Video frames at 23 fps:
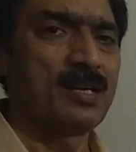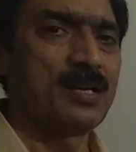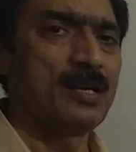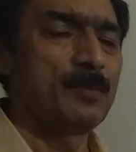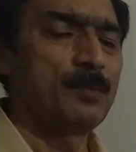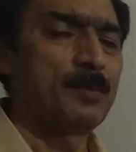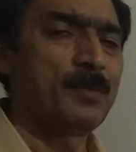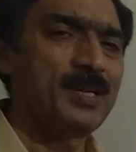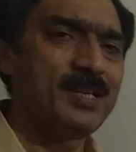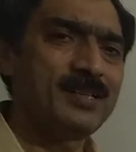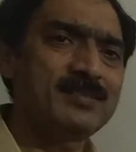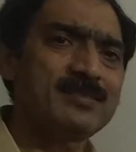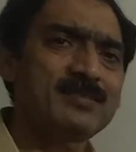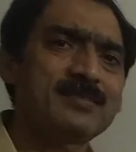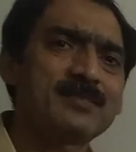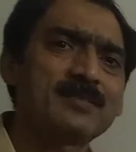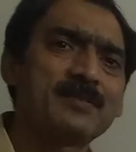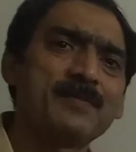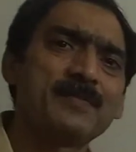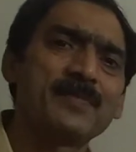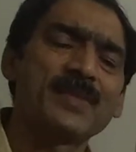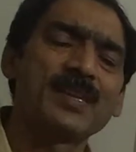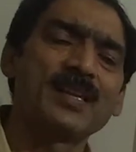Means
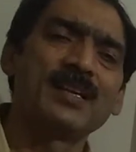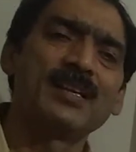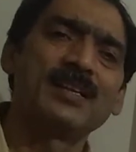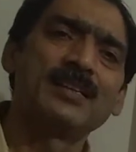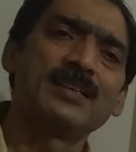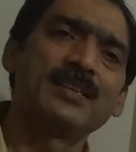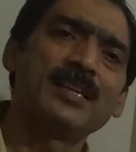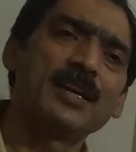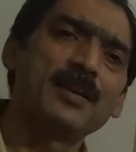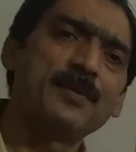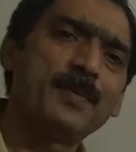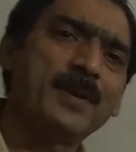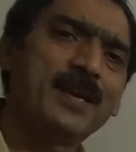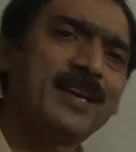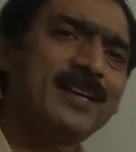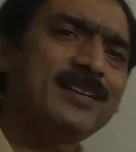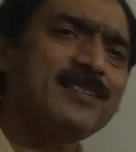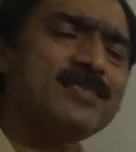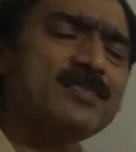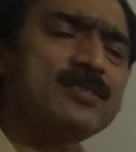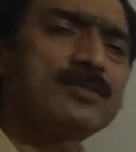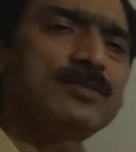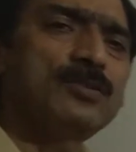the image
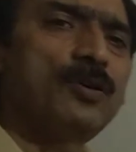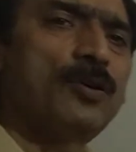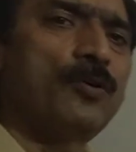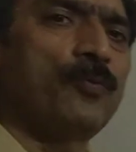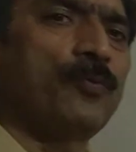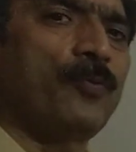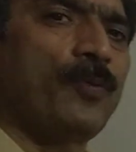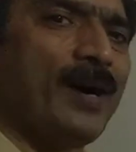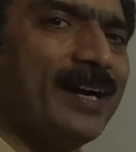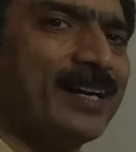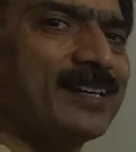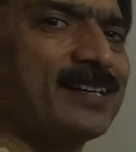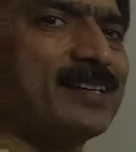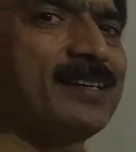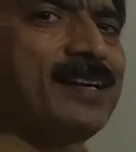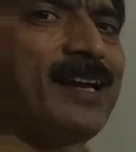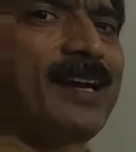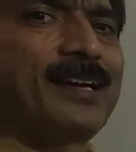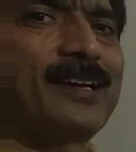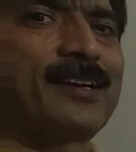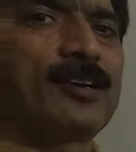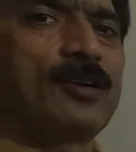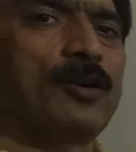of white
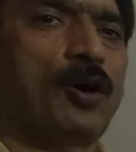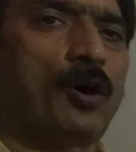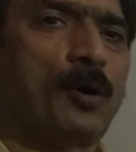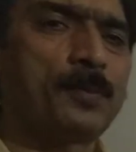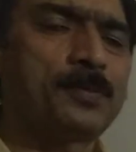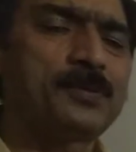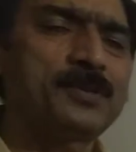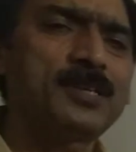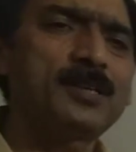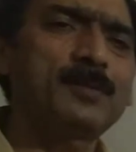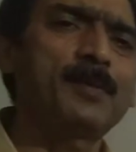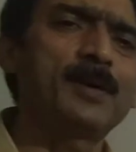light observed